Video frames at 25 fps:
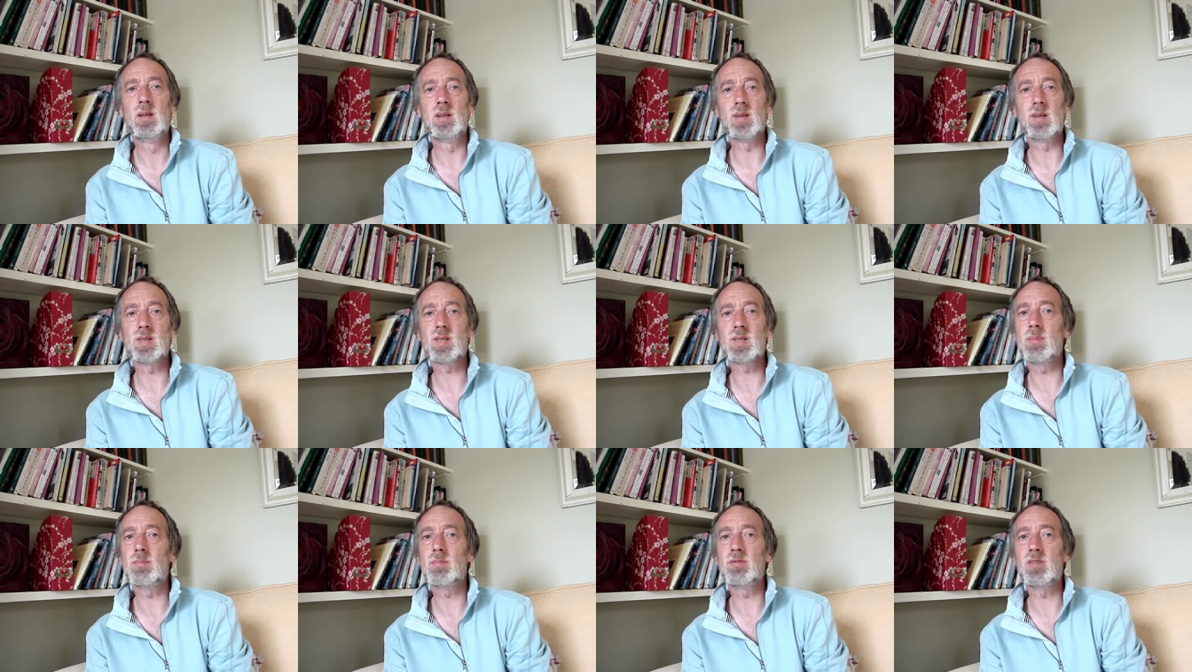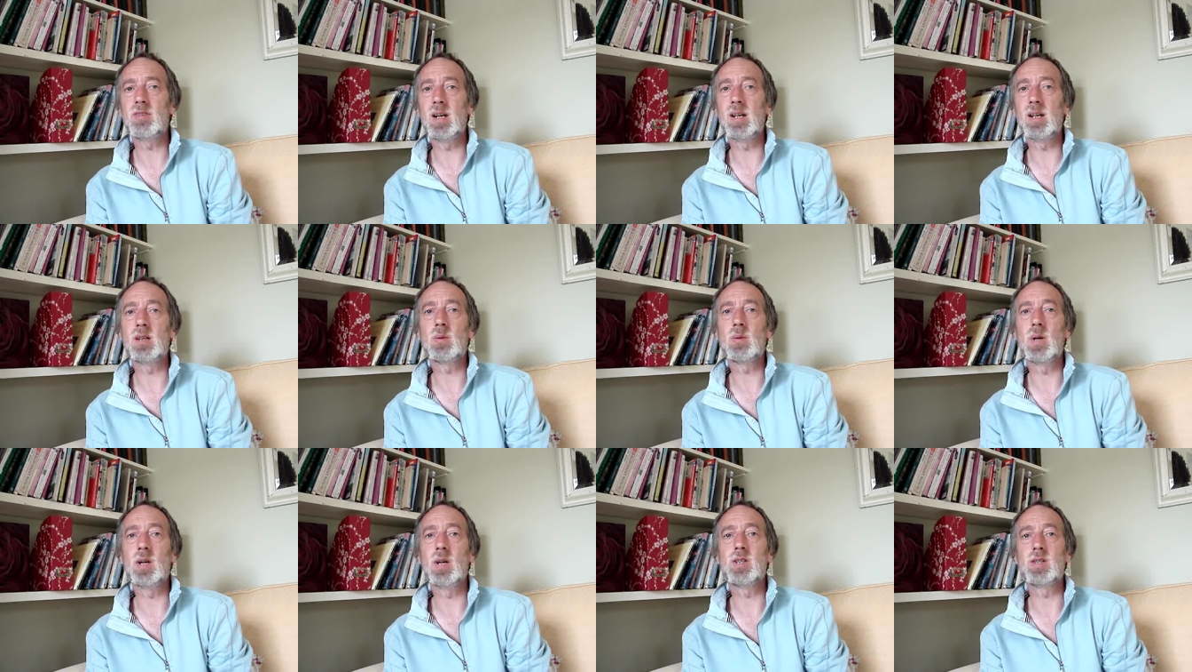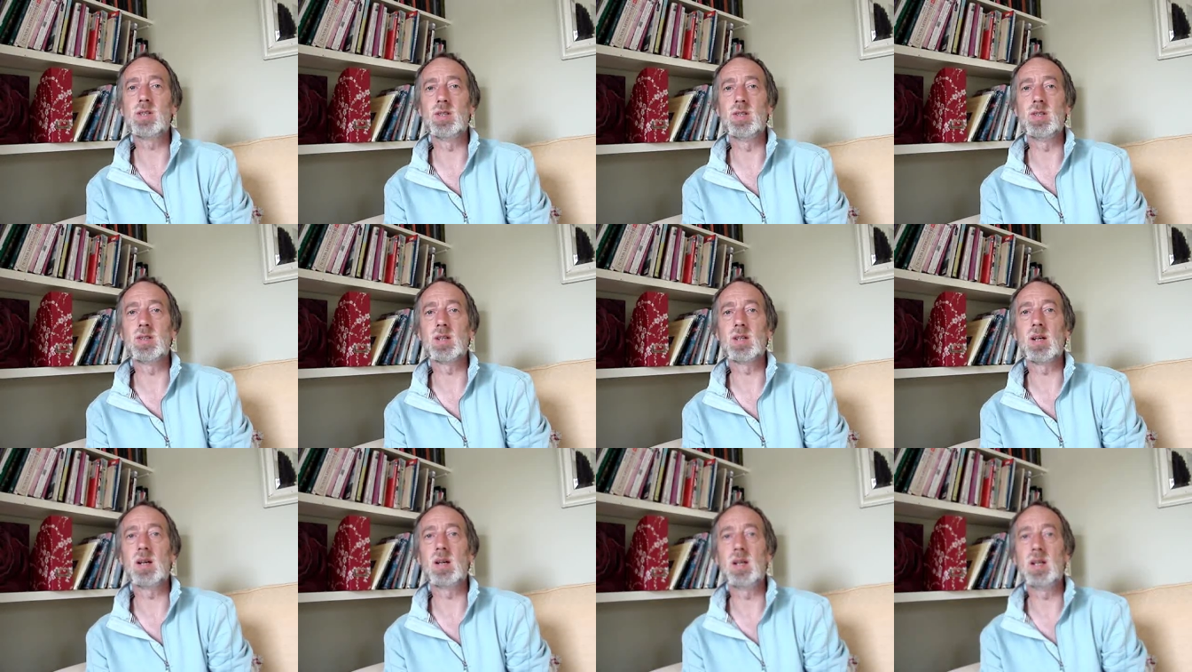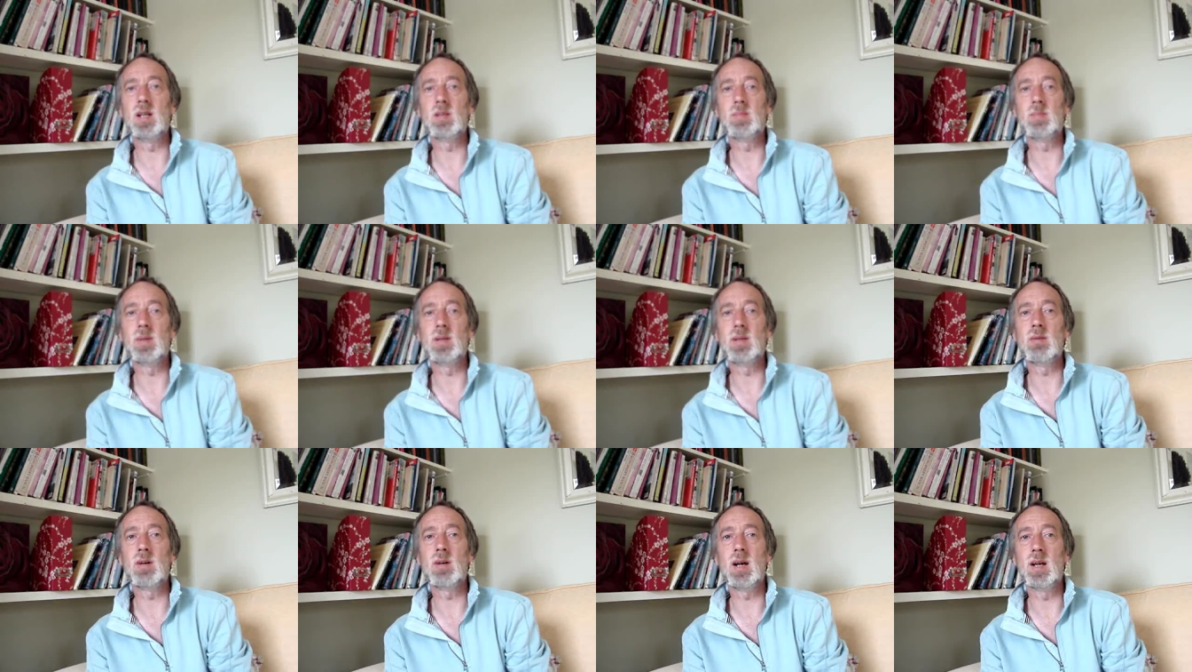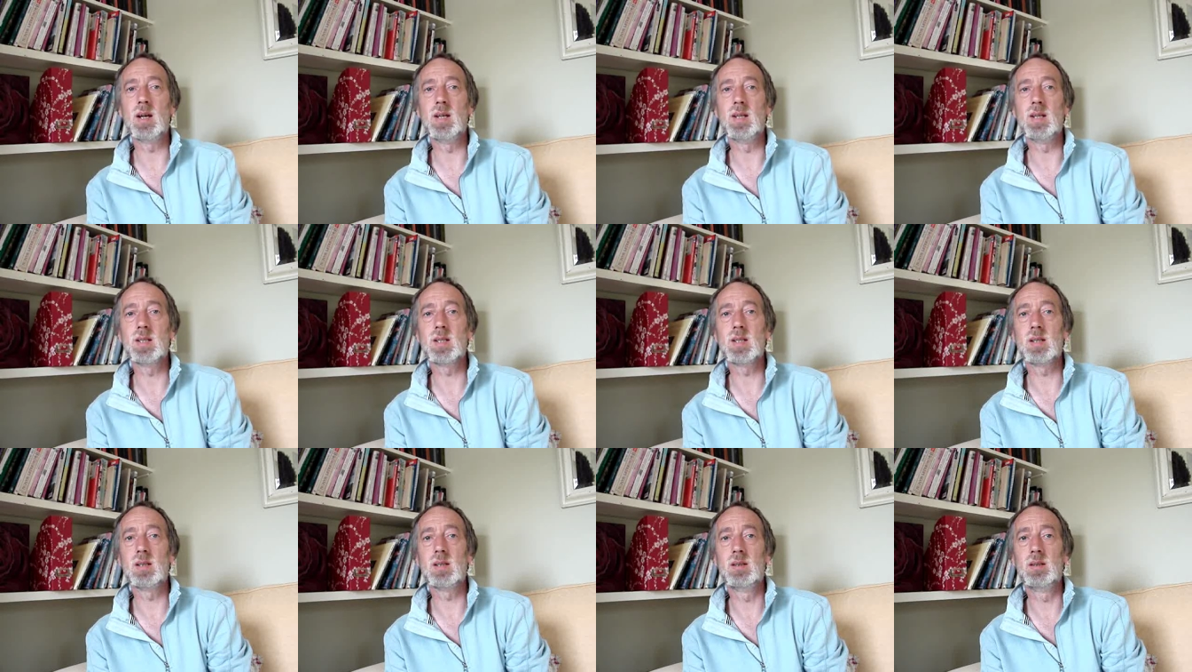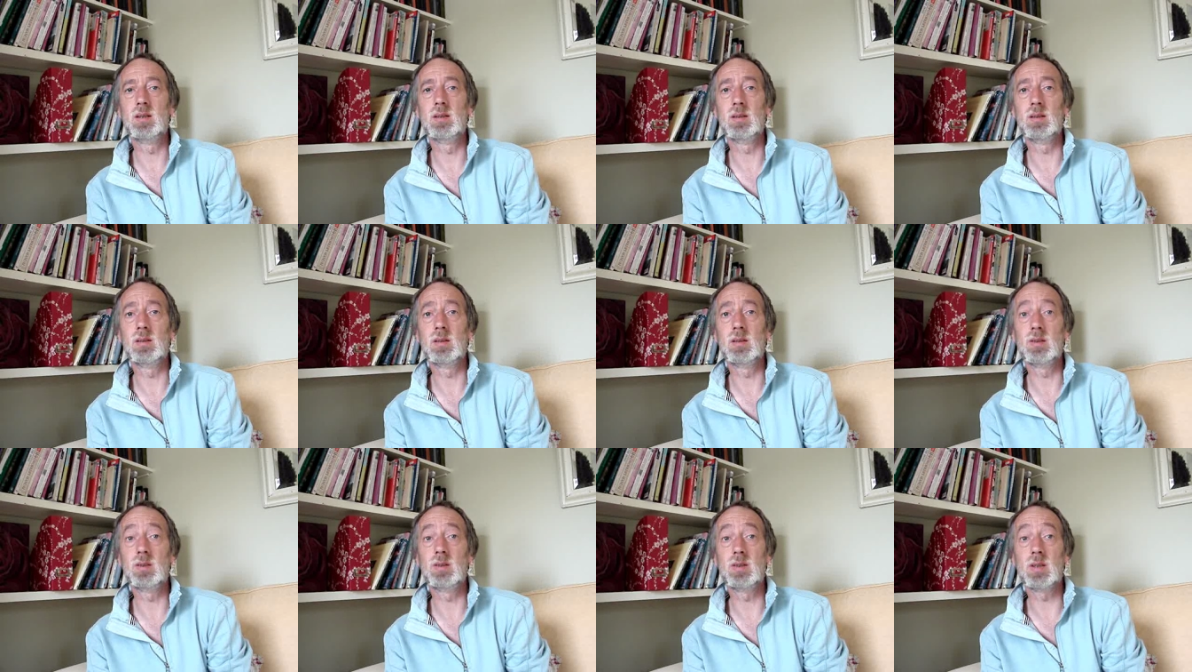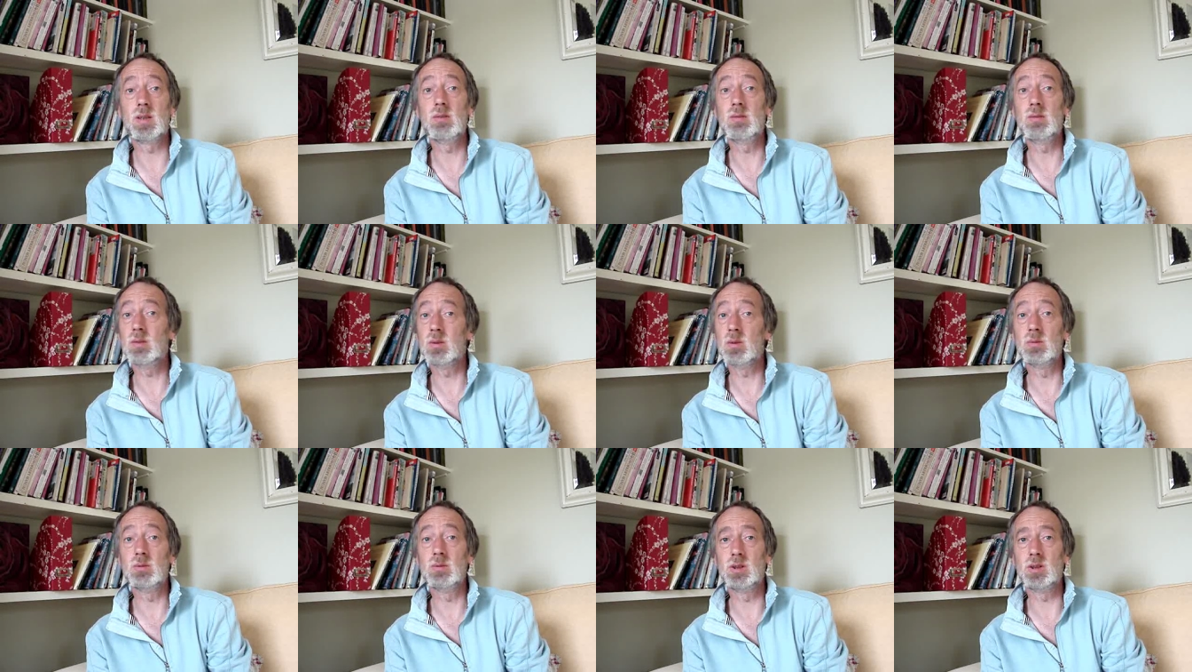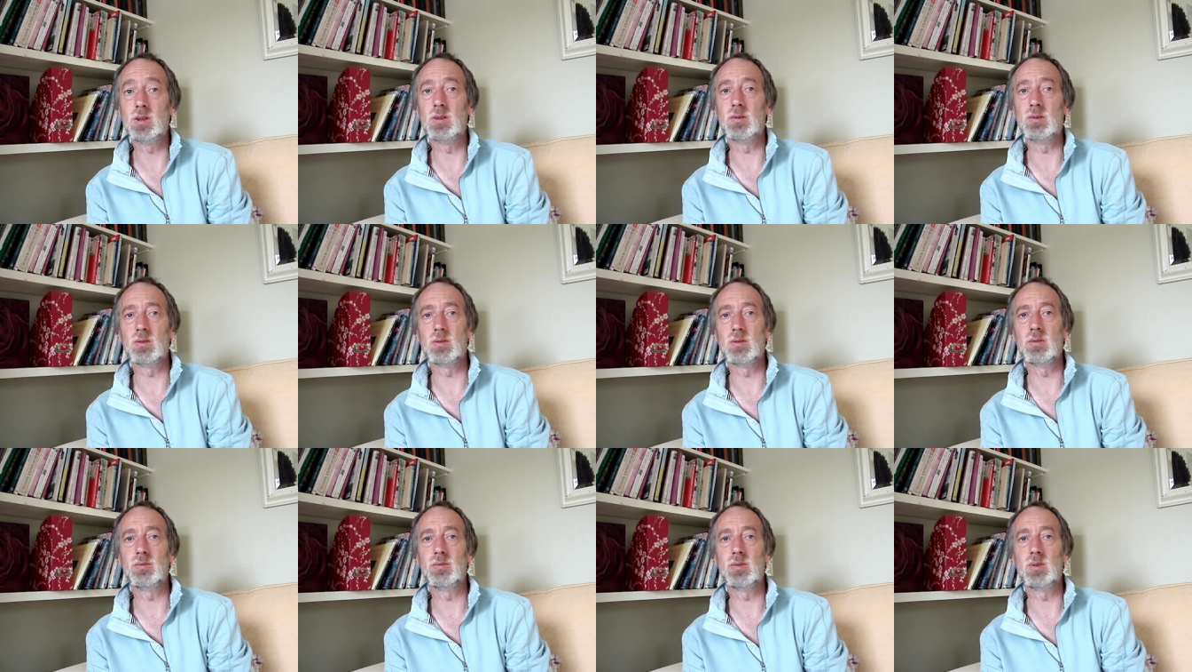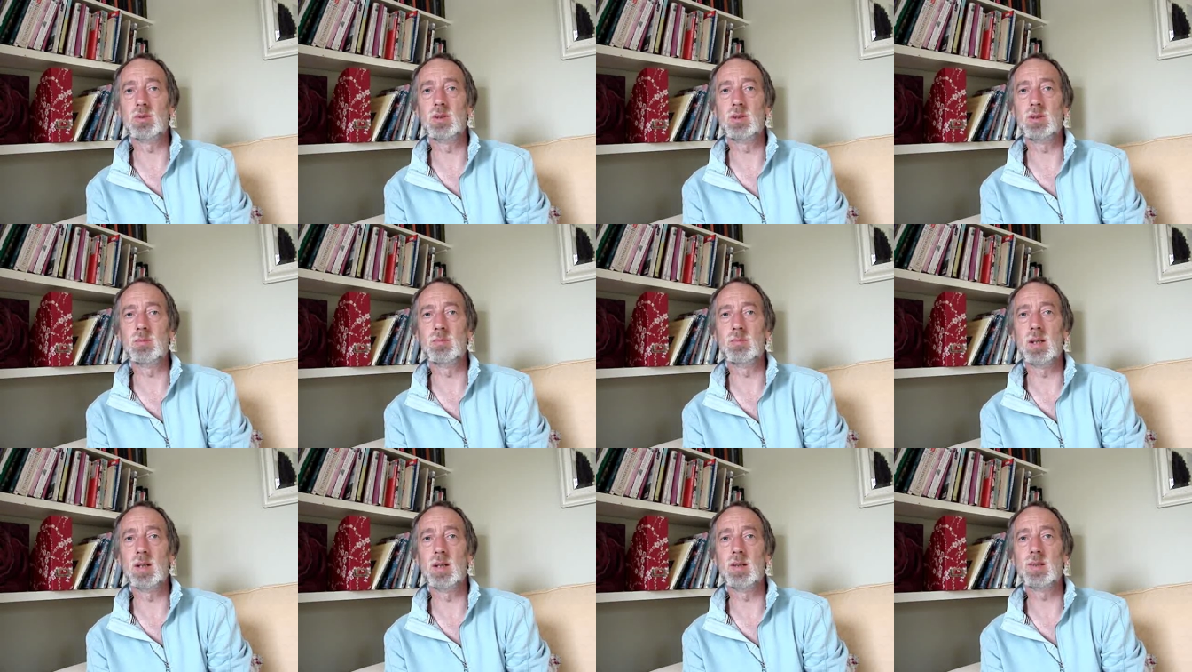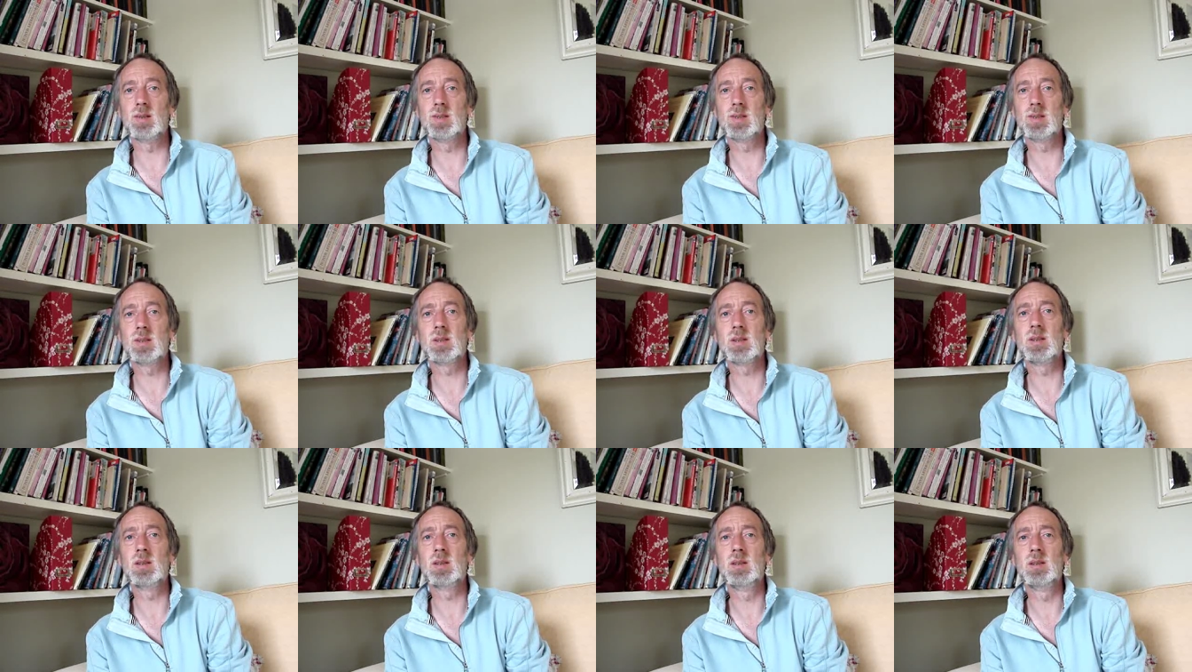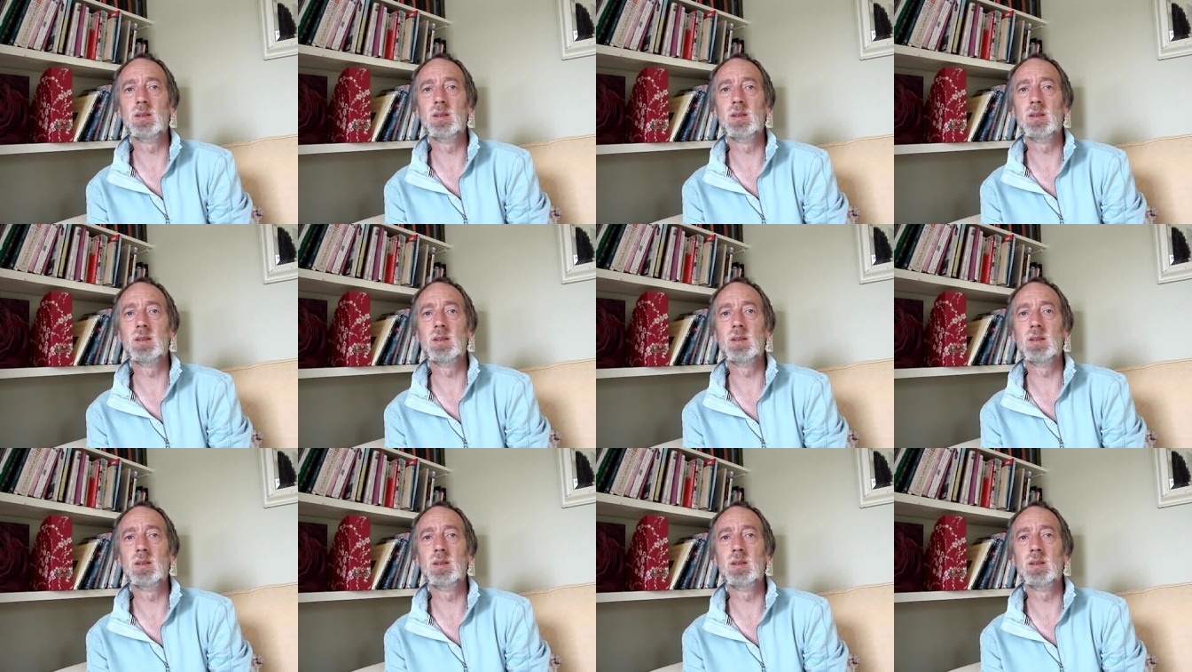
Now some valid questions are likely to be raised. Don't all children avoid demands?